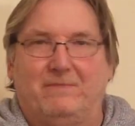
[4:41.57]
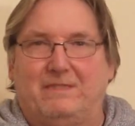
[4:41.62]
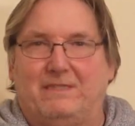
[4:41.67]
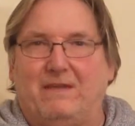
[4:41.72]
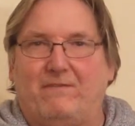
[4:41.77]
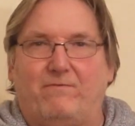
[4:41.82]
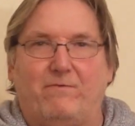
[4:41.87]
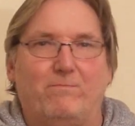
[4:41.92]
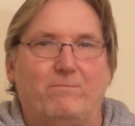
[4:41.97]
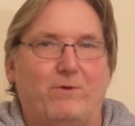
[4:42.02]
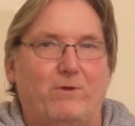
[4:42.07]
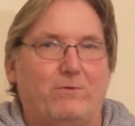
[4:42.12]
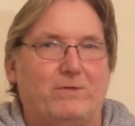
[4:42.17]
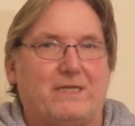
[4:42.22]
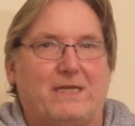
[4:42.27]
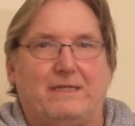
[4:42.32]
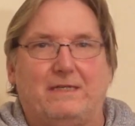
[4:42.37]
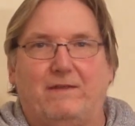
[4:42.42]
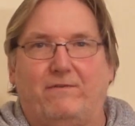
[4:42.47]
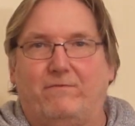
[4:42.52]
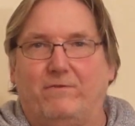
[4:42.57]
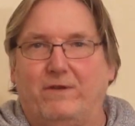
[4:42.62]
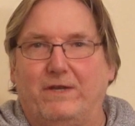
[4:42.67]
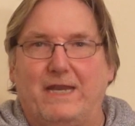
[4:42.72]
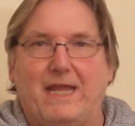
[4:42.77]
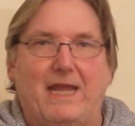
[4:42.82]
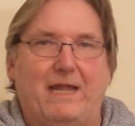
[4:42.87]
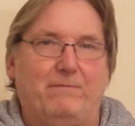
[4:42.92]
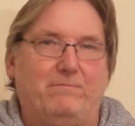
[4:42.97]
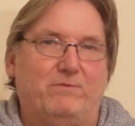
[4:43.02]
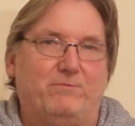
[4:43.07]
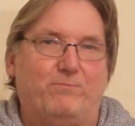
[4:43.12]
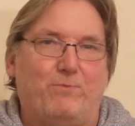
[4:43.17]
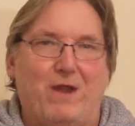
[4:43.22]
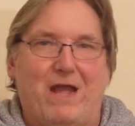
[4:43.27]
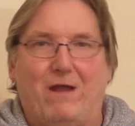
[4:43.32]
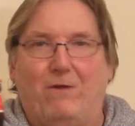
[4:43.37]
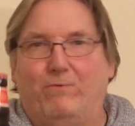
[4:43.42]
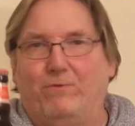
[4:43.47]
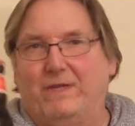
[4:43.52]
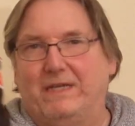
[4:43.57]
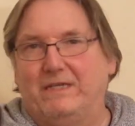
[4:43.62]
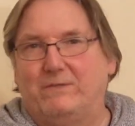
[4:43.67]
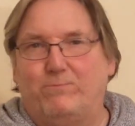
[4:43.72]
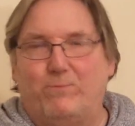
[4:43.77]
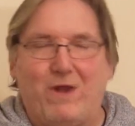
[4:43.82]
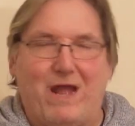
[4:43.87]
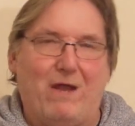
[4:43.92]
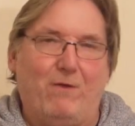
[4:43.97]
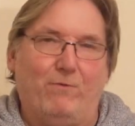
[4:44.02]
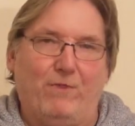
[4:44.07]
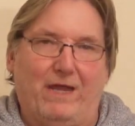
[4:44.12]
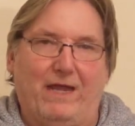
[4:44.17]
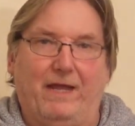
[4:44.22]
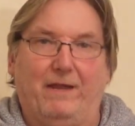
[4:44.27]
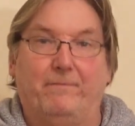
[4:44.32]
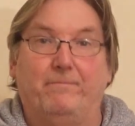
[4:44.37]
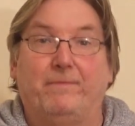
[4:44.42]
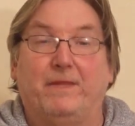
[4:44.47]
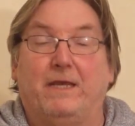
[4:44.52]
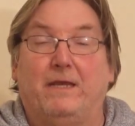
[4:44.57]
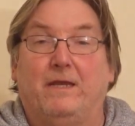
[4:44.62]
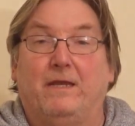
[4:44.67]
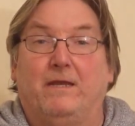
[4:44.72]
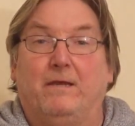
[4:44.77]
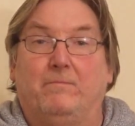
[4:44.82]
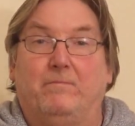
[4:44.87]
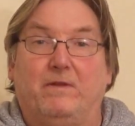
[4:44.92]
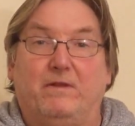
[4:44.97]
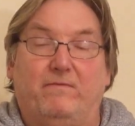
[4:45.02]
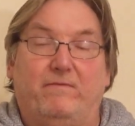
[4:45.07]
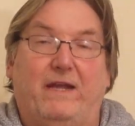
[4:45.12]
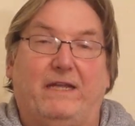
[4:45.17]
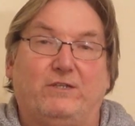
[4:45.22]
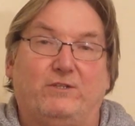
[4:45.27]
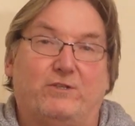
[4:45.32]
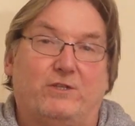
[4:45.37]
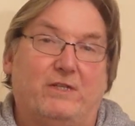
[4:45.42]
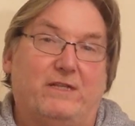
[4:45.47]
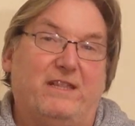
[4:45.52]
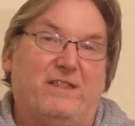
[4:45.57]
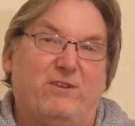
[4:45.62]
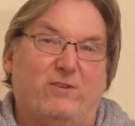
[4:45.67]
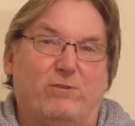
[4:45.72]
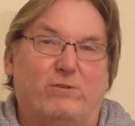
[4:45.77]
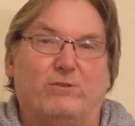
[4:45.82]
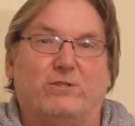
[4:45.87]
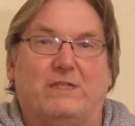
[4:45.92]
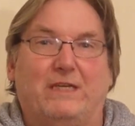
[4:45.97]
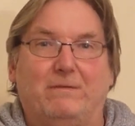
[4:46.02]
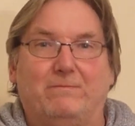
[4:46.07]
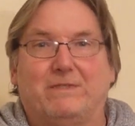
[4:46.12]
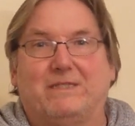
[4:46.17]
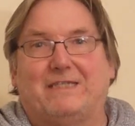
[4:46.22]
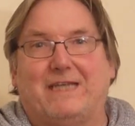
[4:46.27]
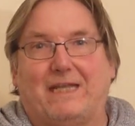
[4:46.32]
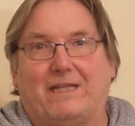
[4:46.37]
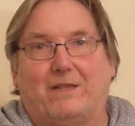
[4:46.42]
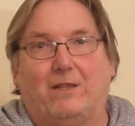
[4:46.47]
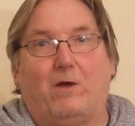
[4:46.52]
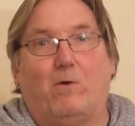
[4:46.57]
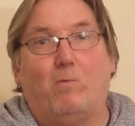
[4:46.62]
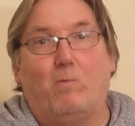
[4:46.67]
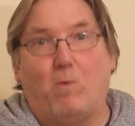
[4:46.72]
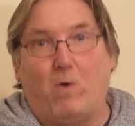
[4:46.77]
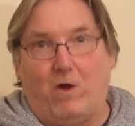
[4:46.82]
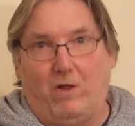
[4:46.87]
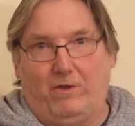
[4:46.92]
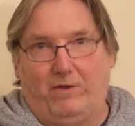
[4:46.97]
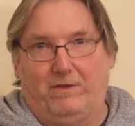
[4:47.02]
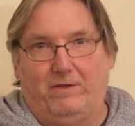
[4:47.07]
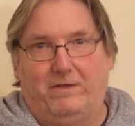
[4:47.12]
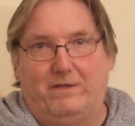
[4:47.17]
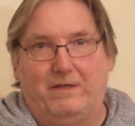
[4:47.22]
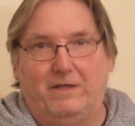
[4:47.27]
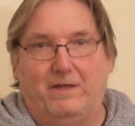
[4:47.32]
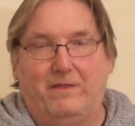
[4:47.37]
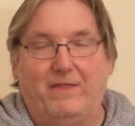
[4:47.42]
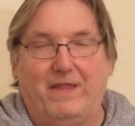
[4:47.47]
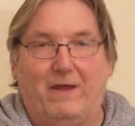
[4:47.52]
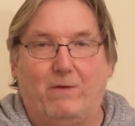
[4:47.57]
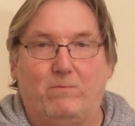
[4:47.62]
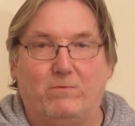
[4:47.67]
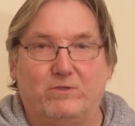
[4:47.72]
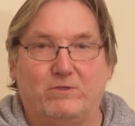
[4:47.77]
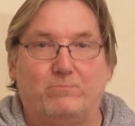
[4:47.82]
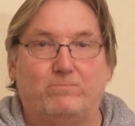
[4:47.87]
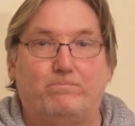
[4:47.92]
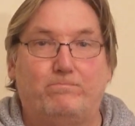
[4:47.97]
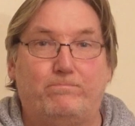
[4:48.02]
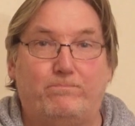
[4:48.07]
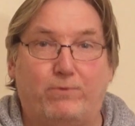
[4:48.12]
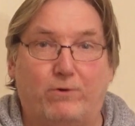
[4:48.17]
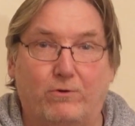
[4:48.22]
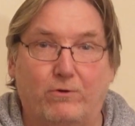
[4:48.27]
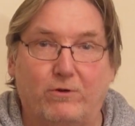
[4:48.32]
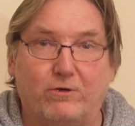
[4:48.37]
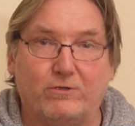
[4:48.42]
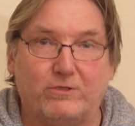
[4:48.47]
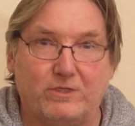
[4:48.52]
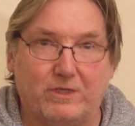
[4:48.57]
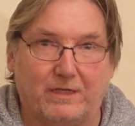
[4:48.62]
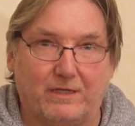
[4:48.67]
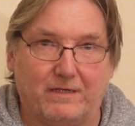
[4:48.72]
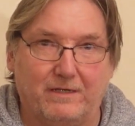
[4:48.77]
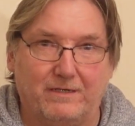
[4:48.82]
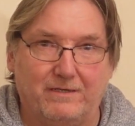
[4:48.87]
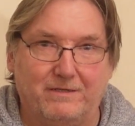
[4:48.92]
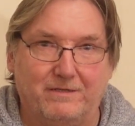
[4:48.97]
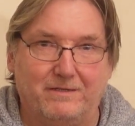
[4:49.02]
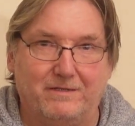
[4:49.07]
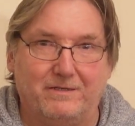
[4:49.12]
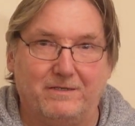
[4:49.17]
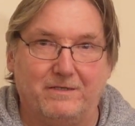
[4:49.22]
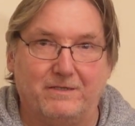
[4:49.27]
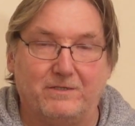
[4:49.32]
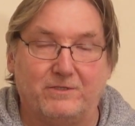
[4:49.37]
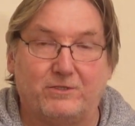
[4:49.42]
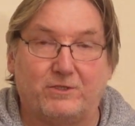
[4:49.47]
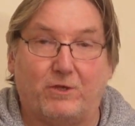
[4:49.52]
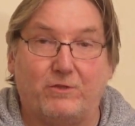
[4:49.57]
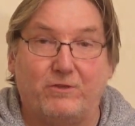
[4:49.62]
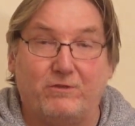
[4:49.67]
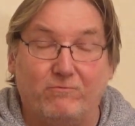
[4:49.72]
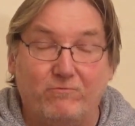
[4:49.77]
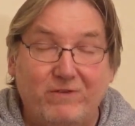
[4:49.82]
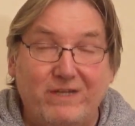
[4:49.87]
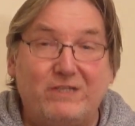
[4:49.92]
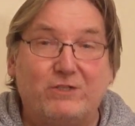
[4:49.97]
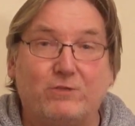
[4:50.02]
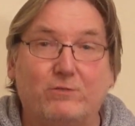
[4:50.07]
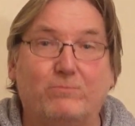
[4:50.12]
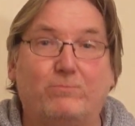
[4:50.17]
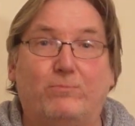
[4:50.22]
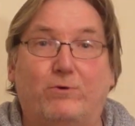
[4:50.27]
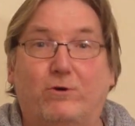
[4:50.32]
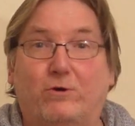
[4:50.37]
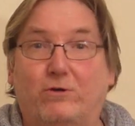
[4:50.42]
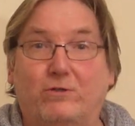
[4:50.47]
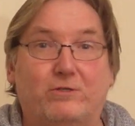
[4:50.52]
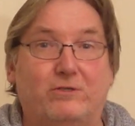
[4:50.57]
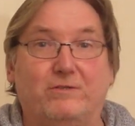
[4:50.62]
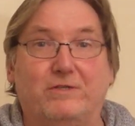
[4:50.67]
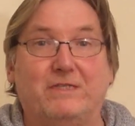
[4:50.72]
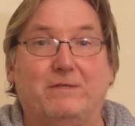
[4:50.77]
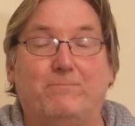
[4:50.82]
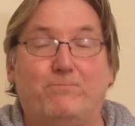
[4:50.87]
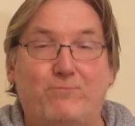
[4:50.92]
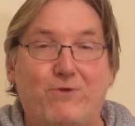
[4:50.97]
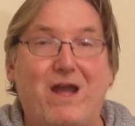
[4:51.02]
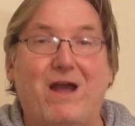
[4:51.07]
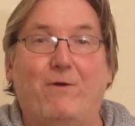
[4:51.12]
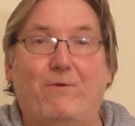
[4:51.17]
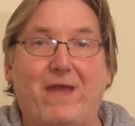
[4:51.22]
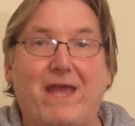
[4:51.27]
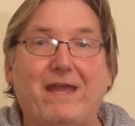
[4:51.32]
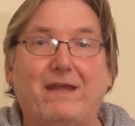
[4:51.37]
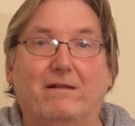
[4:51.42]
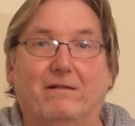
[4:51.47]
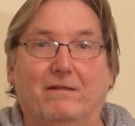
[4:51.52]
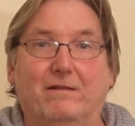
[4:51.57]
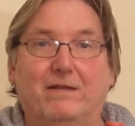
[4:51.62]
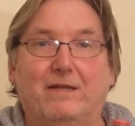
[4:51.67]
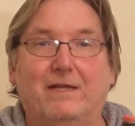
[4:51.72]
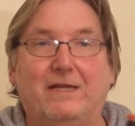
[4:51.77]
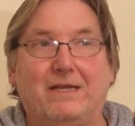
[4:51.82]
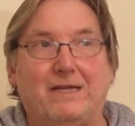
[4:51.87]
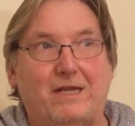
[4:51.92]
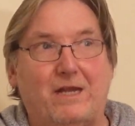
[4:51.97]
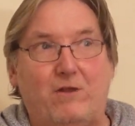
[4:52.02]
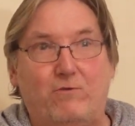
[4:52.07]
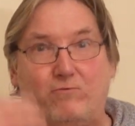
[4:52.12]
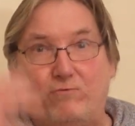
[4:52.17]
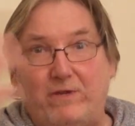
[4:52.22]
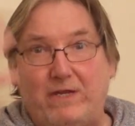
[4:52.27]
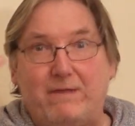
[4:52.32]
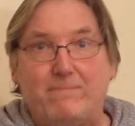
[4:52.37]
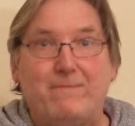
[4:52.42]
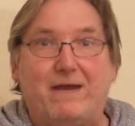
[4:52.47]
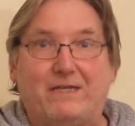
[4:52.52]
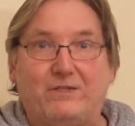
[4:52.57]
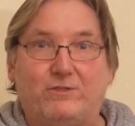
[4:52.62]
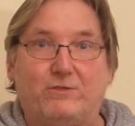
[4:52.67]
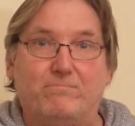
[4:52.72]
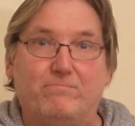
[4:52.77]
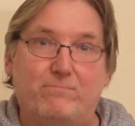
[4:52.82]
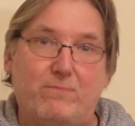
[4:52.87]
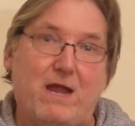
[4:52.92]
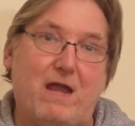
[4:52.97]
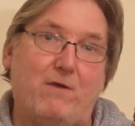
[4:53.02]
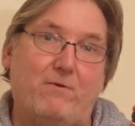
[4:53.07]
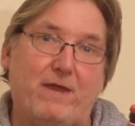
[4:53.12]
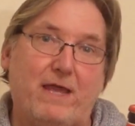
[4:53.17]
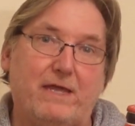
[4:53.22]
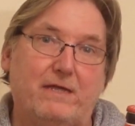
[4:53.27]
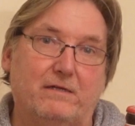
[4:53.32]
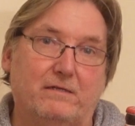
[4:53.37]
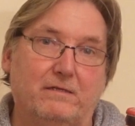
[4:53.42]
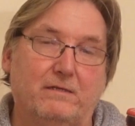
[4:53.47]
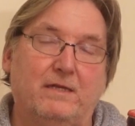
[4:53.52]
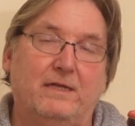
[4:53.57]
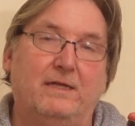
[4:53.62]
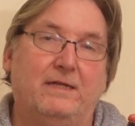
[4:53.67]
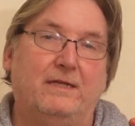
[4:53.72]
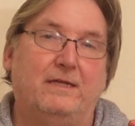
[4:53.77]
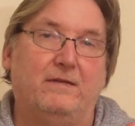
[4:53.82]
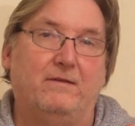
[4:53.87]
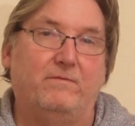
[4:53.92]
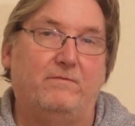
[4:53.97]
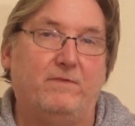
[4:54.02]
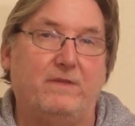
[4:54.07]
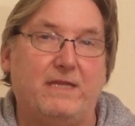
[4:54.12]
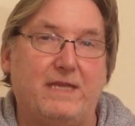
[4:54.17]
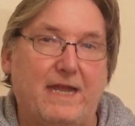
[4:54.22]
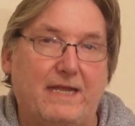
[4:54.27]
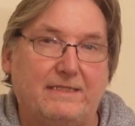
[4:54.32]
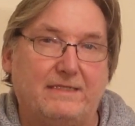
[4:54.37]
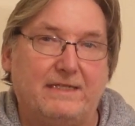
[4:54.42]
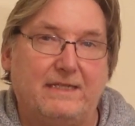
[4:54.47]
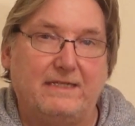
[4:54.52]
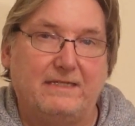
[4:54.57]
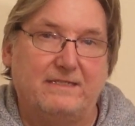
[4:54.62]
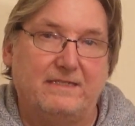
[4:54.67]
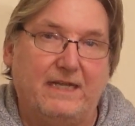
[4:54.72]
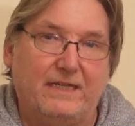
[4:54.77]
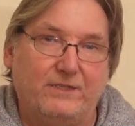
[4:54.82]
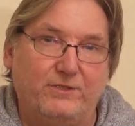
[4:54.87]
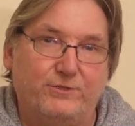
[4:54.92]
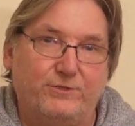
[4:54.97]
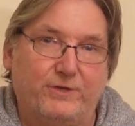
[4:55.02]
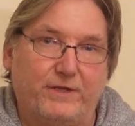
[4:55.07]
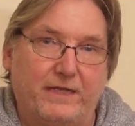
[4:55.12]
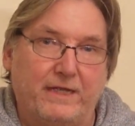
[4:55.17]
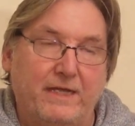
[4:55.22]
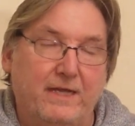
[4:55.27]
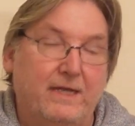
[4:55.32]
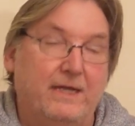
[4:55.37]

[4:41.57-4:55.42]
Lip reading: different brewers had different names, brown this, brown that, but eventually they all seemed to settle on one, and that was porter. So the original porter is a brown ale, a reimagined brown ale for the 18th century.